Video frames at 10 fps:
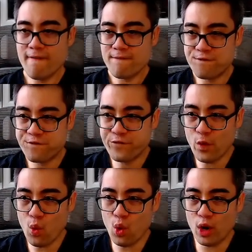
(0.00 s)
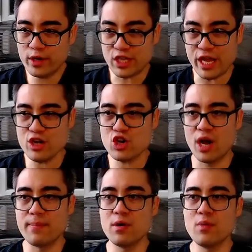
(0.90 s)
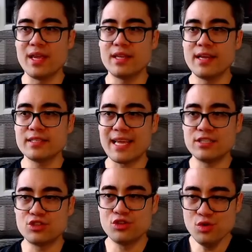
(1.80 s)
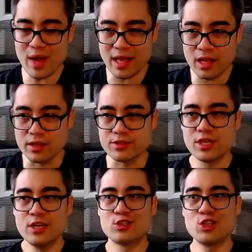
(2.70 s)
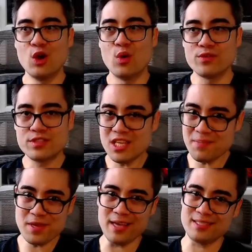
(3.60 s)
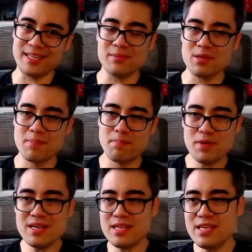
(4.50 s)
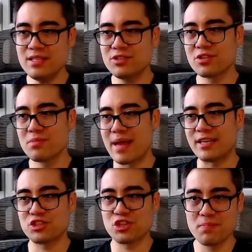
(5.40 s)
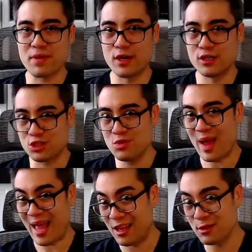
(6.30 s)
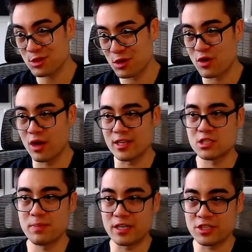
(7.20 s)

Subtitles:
4 10 combo awakenings and 2 Ls. So TPAs tend to be a bit easier to match compared to Ls overall, especially